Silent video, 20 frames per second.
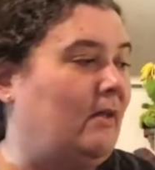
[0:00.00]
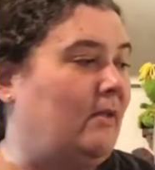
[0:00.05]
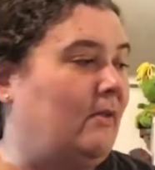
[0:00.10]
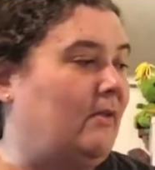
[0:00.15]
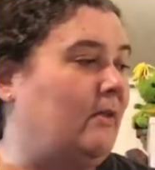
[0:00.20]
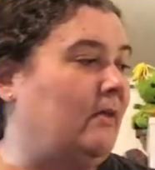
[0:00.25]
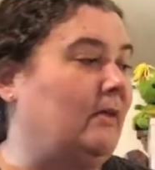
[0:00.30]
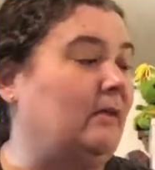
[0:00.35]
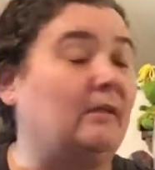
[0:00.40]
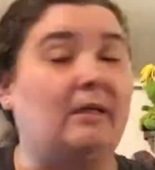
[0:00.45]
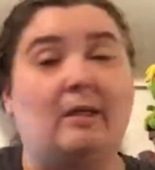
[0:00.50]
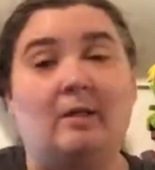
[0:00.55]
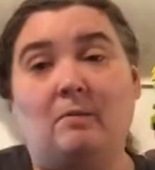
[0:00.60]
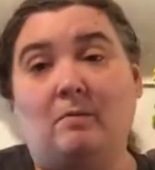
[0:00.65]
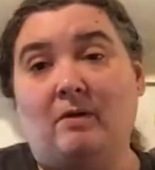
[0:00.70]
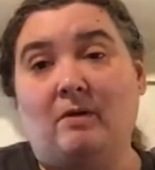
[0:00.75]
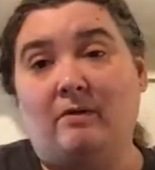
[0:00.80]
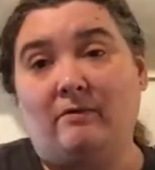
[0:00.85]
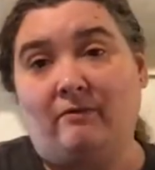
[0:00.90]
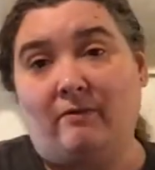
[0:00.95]
the Leading
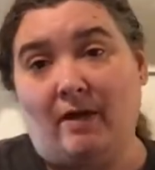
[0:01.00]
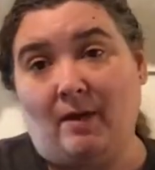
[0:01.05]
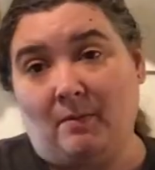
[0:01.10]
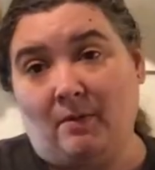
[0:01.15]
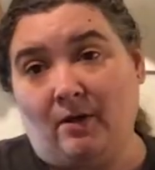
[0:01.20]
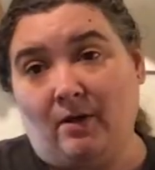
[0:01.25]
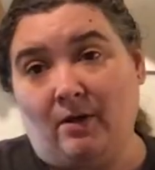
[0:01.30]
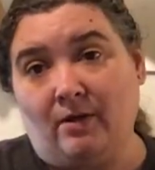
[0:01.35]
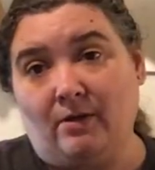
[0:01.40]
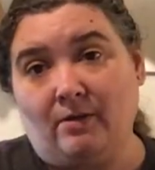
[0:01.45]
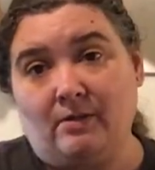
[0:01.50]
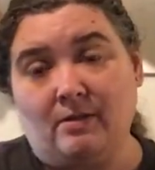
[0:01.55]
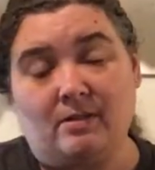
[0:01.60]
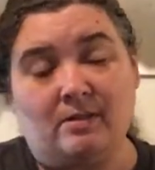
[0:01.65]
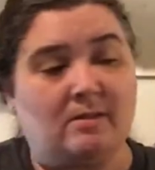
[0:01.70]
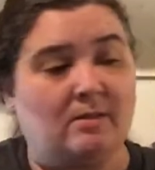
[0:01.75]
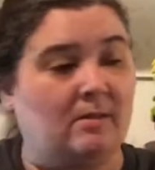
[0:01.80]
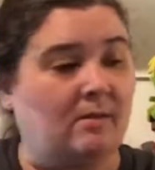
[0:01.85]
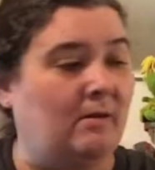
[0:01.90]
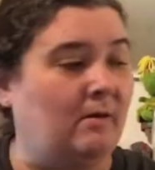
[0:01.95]
Men Fiber
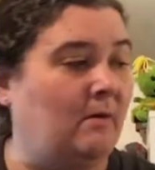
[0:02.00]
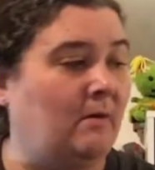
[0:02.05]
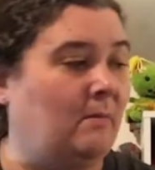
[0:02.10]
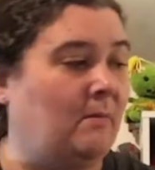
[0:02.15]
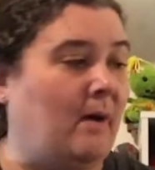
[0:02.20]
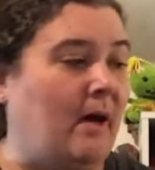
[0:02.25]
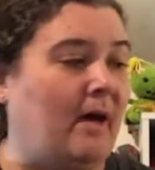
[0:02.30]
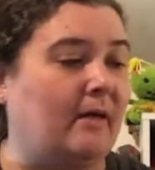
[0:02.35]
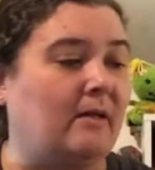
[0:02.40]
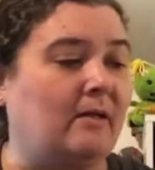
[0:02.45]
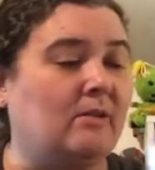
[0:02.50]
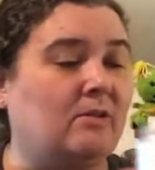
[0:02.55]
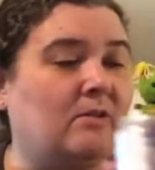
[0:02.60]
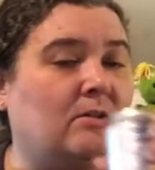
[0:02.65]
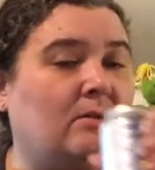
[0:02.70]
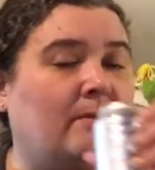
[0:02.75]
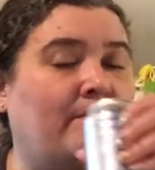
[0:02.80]
Arts package.